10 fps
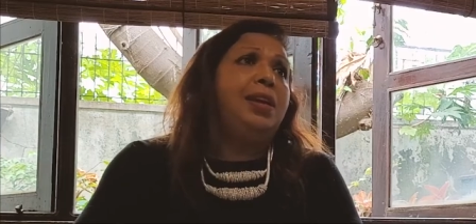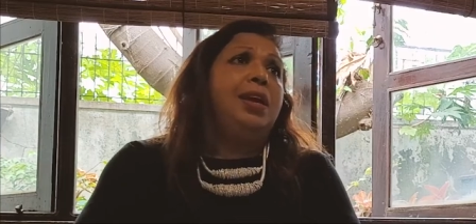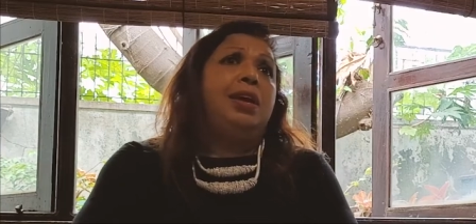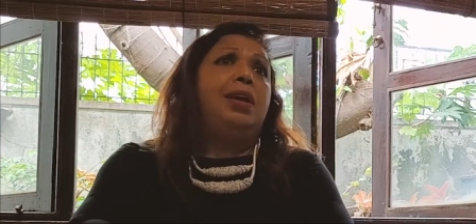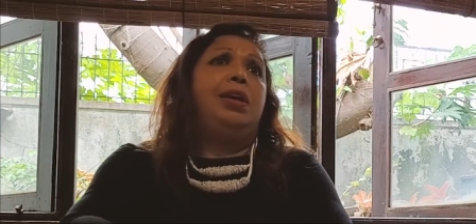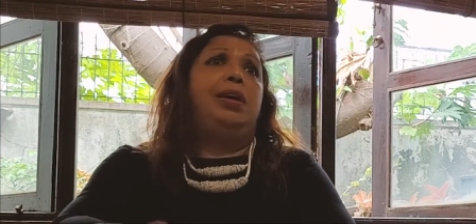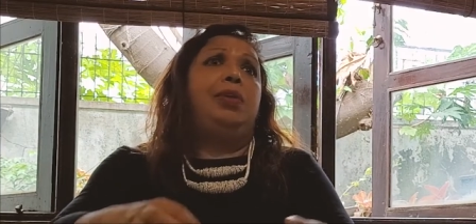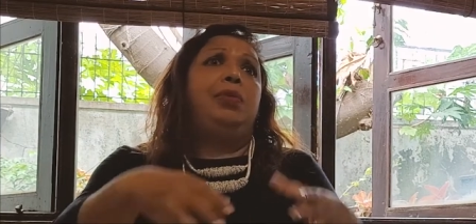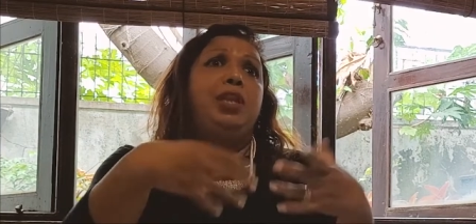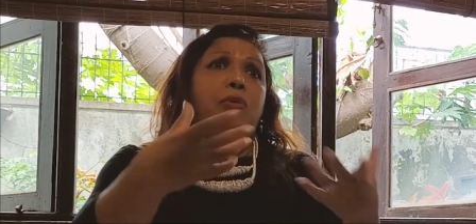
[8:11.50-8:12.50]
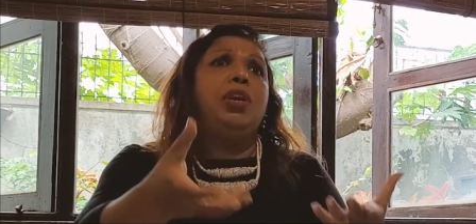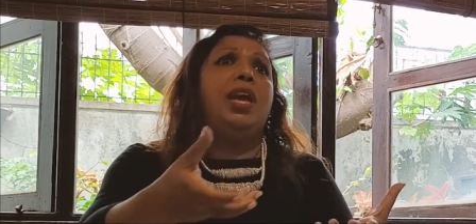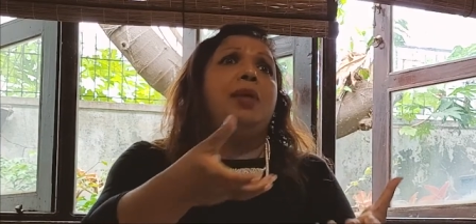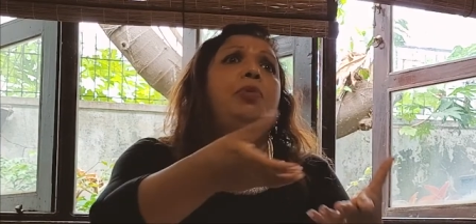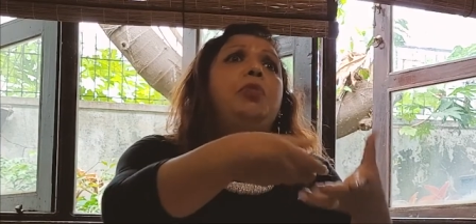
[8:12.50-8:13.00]
Uh, when you
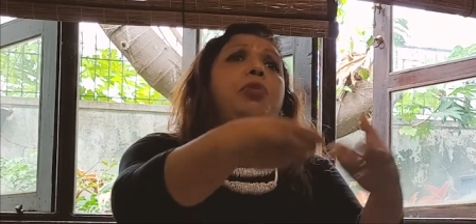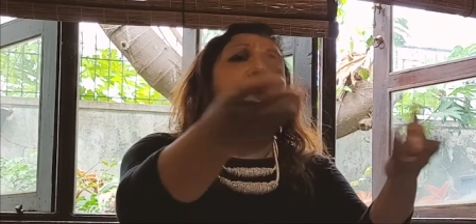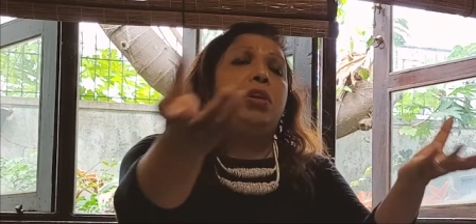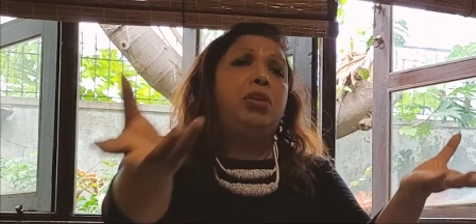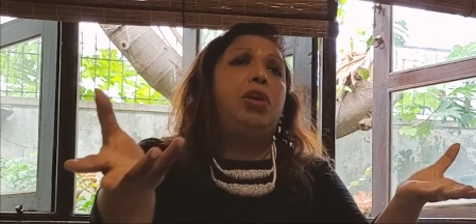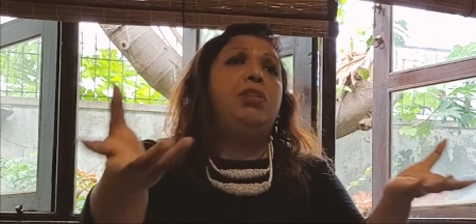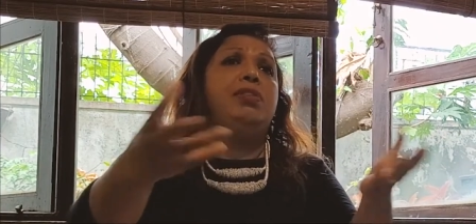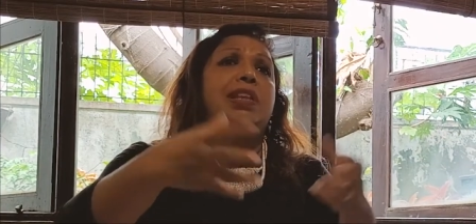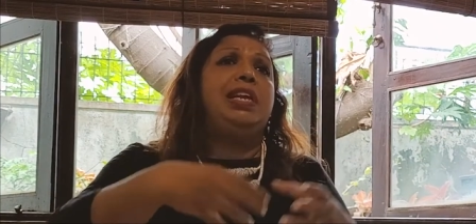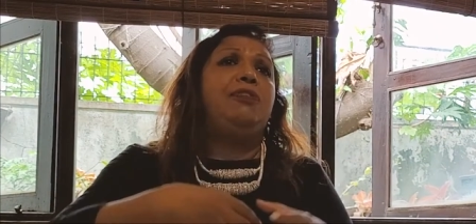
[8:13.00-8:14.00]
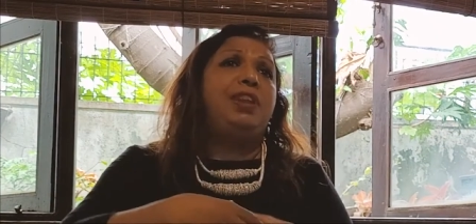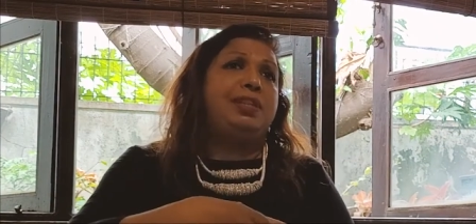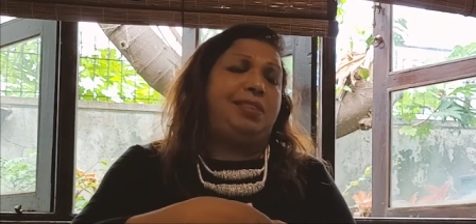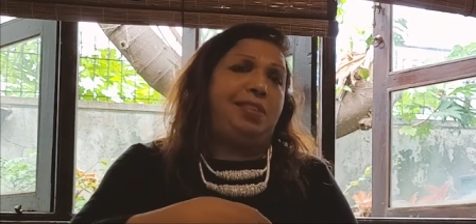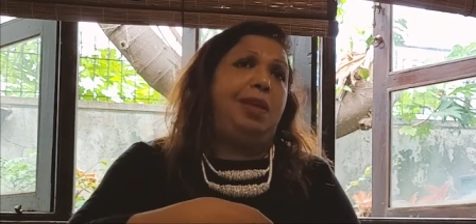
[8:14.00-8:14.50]
came, you brought all those
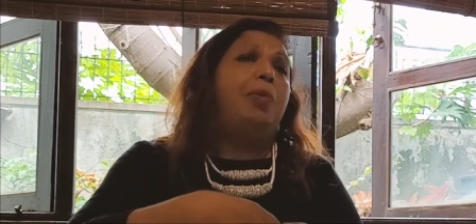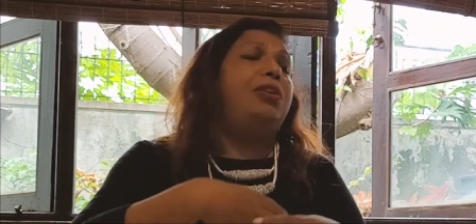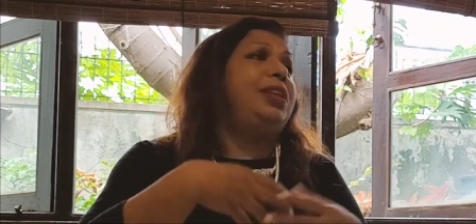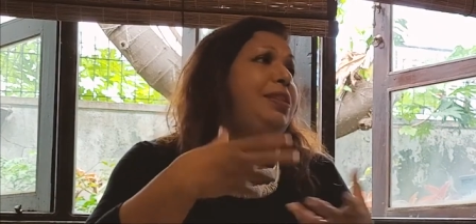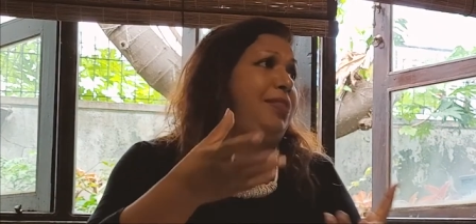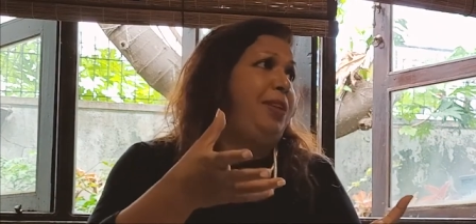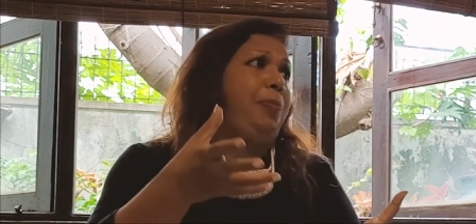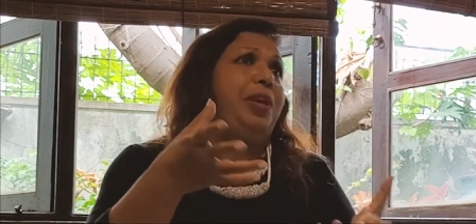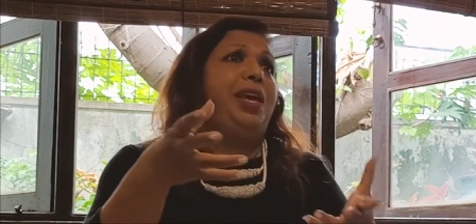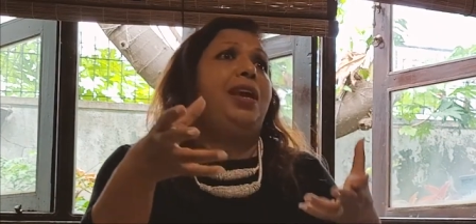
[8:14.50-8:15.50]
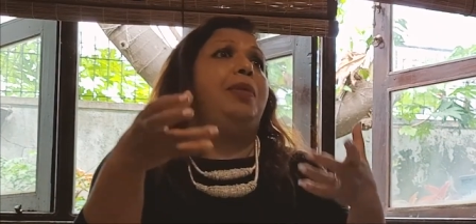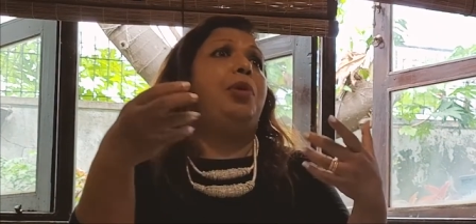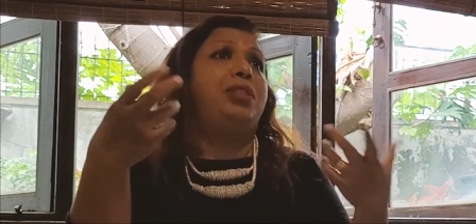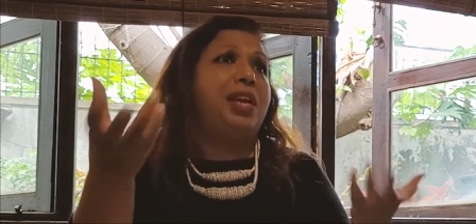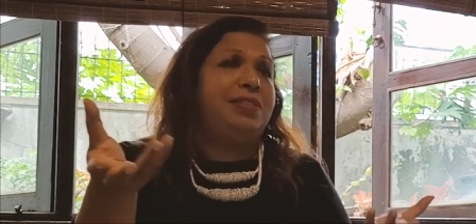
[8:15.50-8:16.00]
leaflets about N C P A,
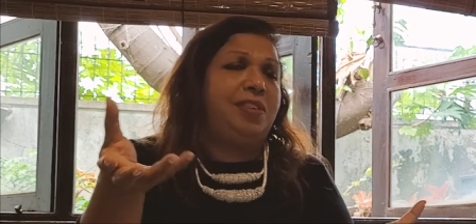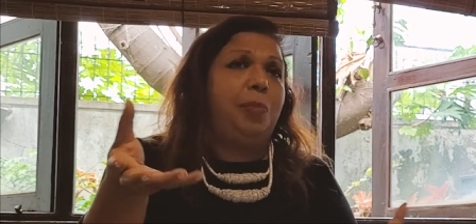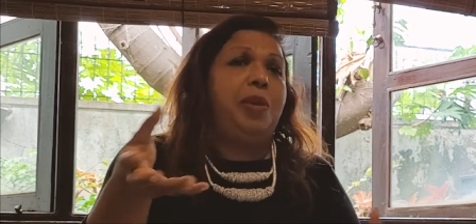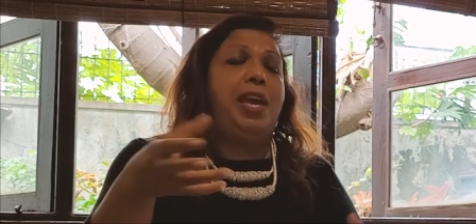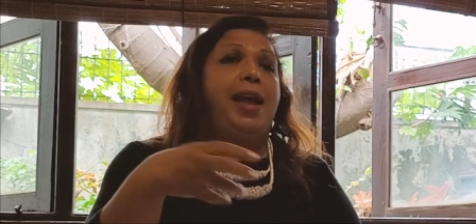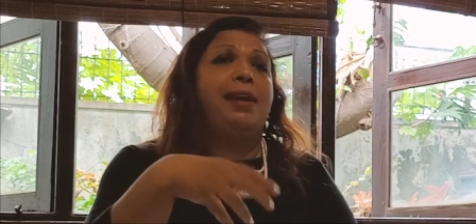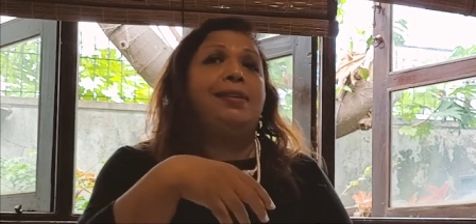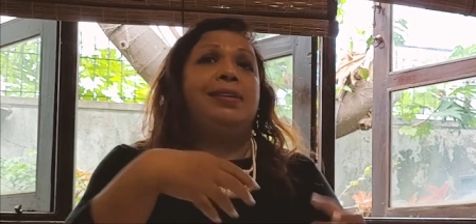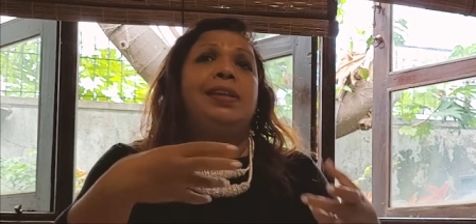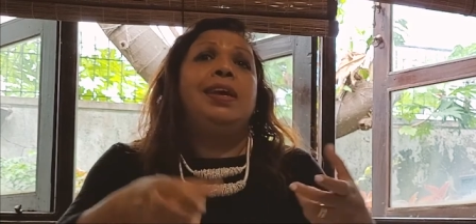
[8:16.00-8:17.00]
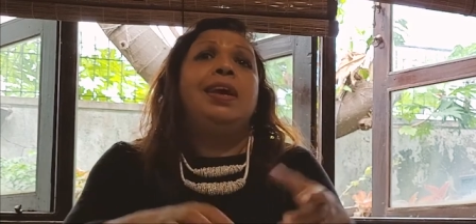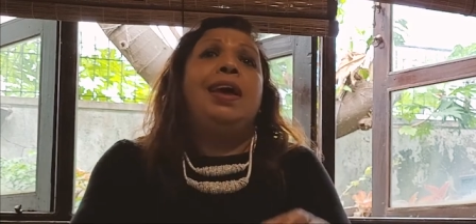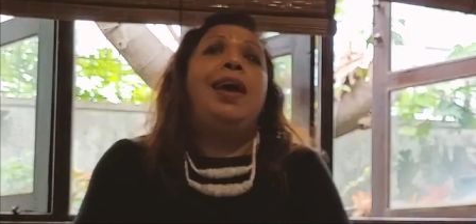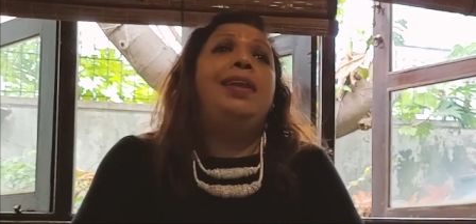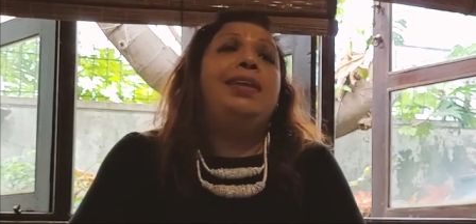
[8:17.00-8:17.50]
about the N C P A Act,
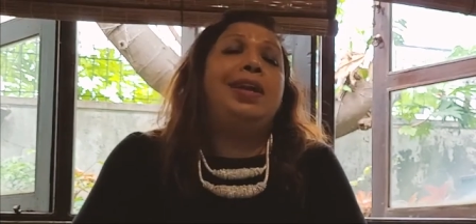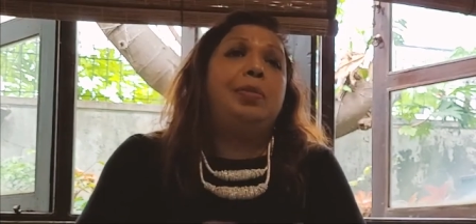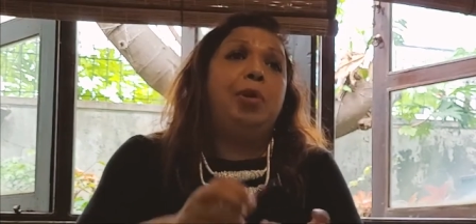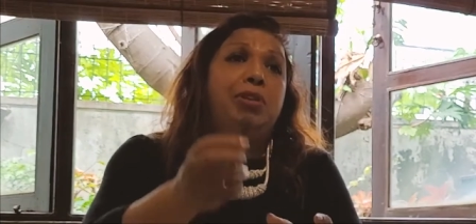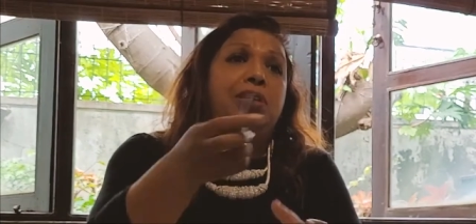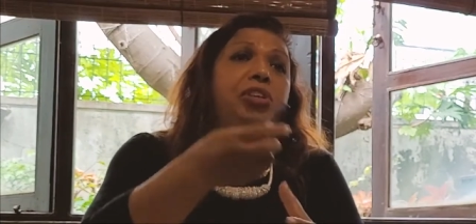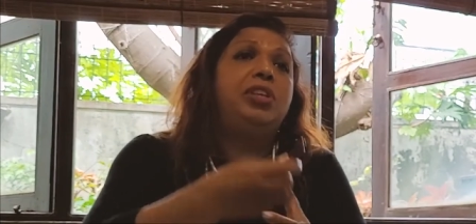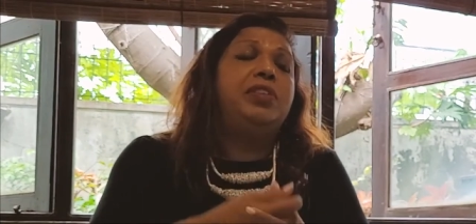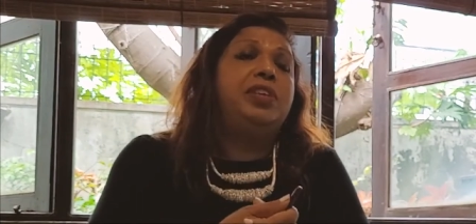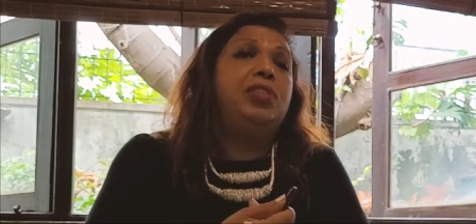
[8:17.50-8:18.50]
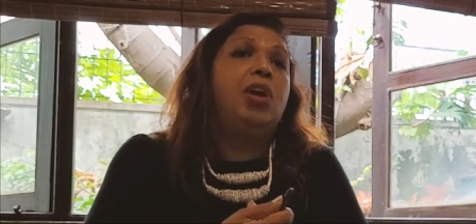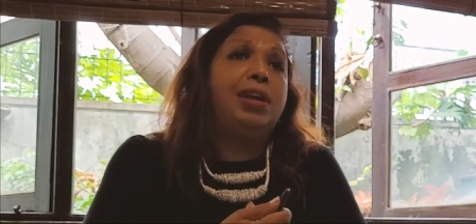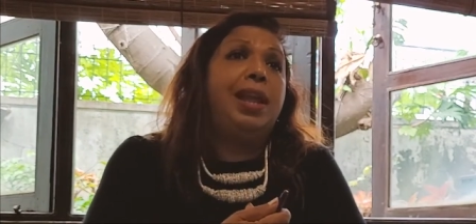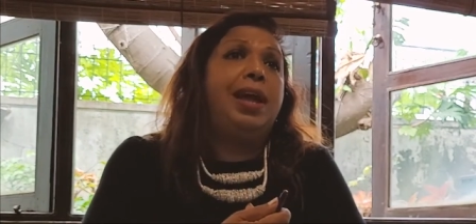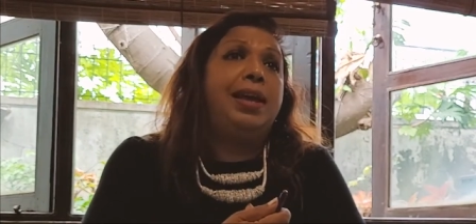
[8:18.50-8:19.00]
and, and about the children's
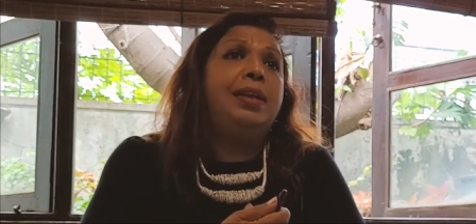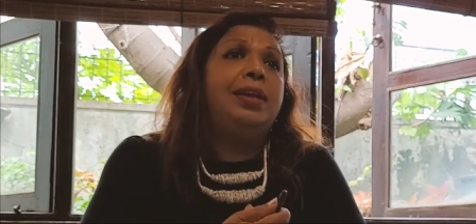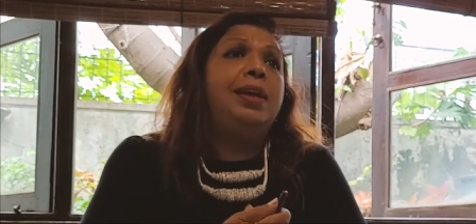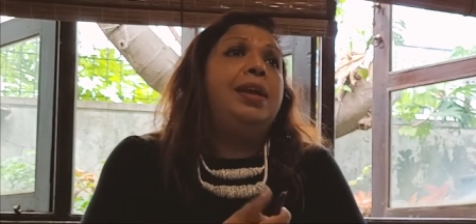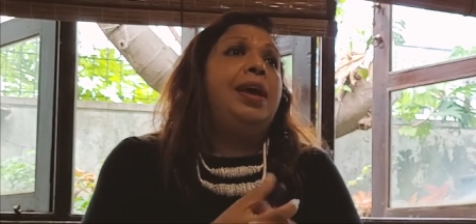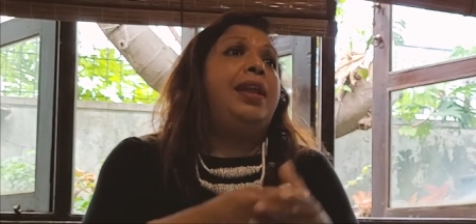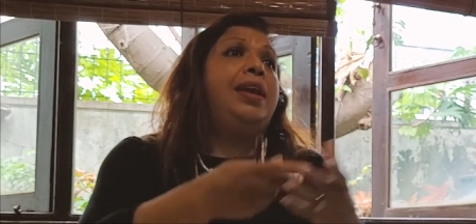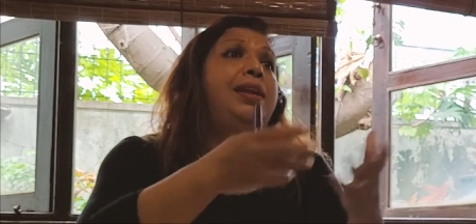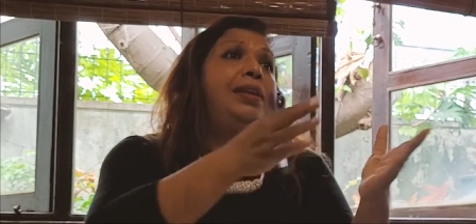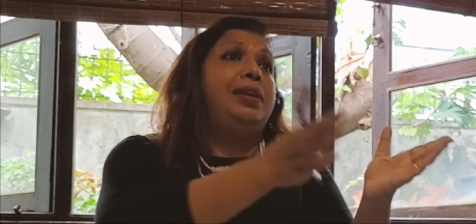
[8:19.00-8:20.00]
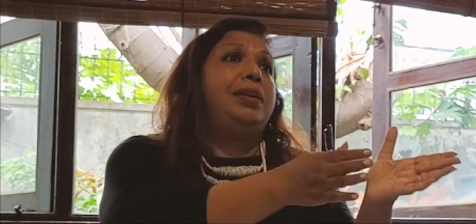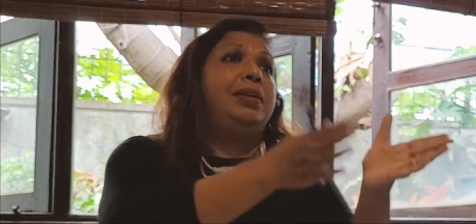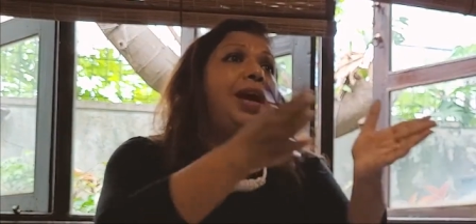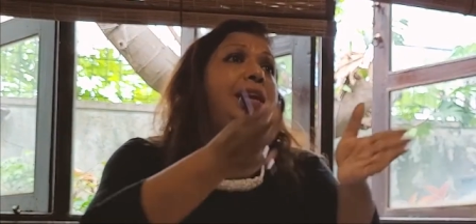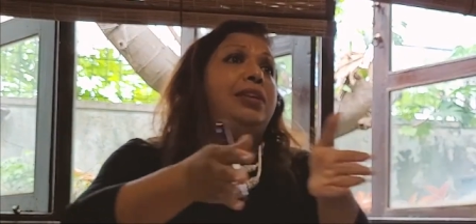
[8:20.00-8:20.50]
hotline, and, and the
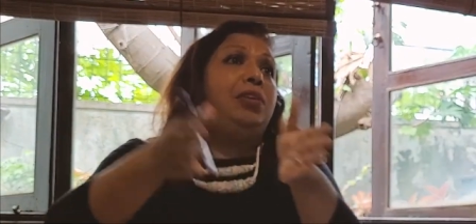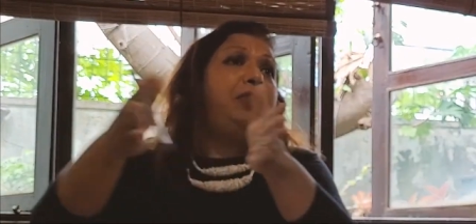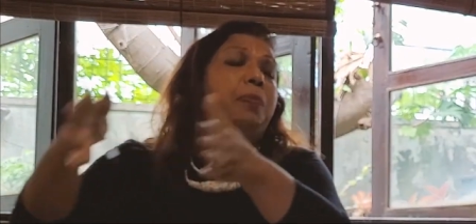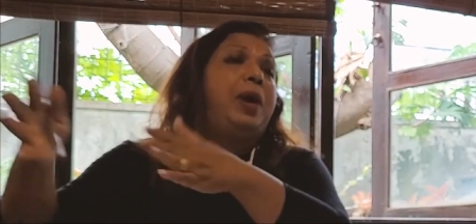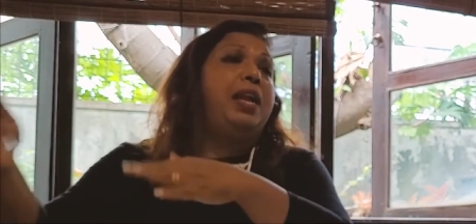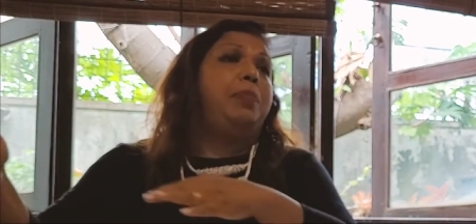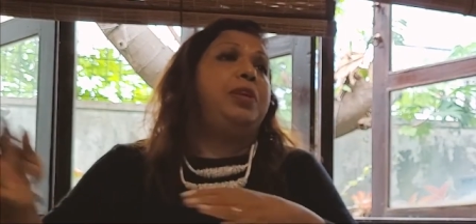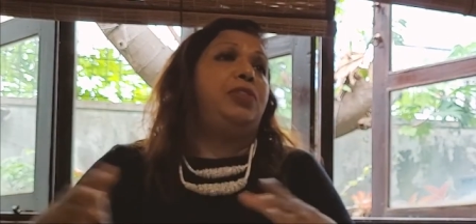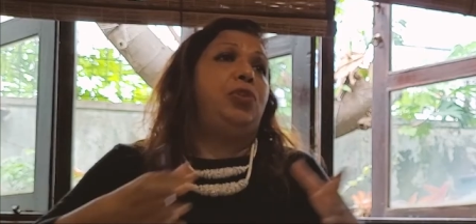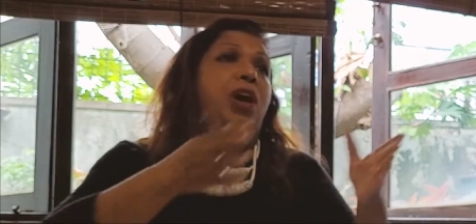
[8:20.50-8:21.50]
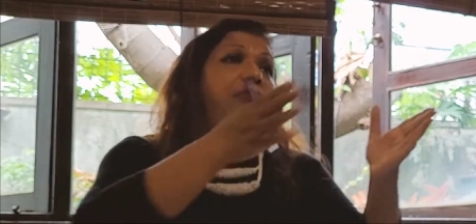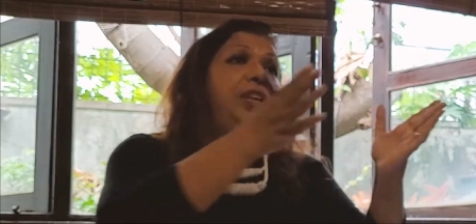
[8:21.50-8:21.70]
kind of departments. You have the